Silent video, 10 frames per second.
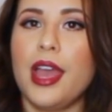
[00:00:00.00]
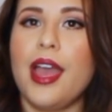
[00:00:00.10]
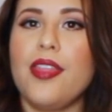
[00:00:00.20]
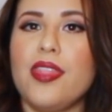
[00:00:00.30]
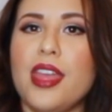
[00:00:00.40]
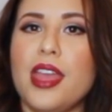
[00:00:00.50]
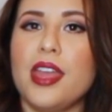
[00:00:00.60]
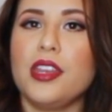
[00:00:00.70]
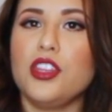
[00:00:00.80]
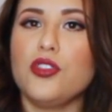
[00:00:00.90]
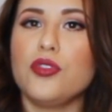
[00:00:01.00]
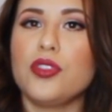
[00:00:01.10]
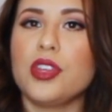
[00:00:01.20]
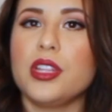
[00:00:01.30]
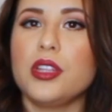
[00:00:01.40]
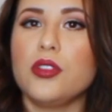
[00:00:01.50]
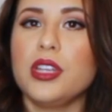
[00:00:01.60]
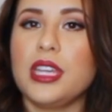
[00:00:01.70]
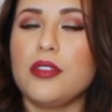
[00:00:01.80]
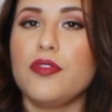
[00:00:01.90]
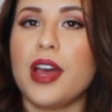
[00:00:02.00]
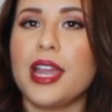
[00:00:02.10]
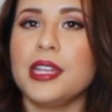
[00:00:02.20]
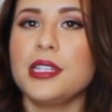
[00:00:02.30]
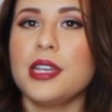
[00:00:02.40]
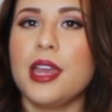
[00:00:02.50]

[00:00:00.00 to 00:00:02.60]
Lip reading: and then the little key find.